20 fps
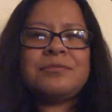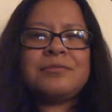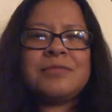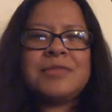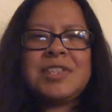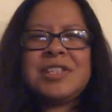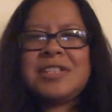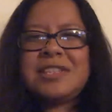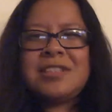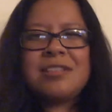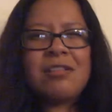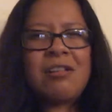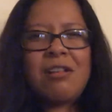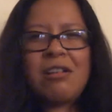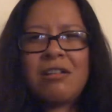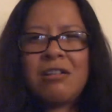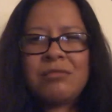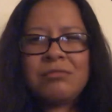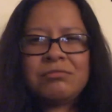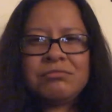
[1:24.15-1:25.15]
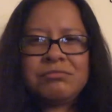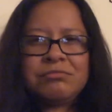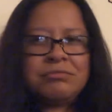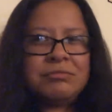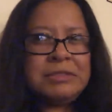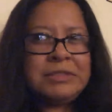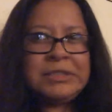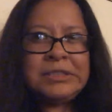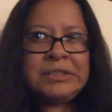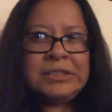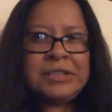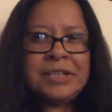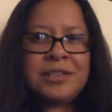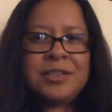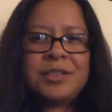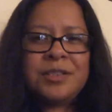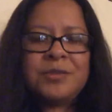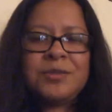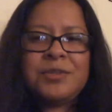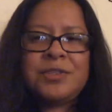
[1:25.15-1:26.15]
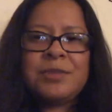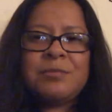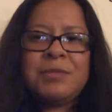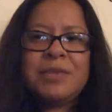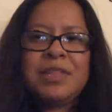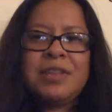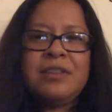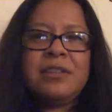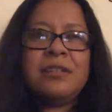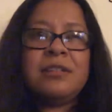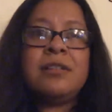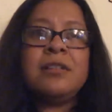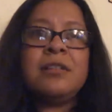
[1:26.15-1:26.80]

It's still all really new to me.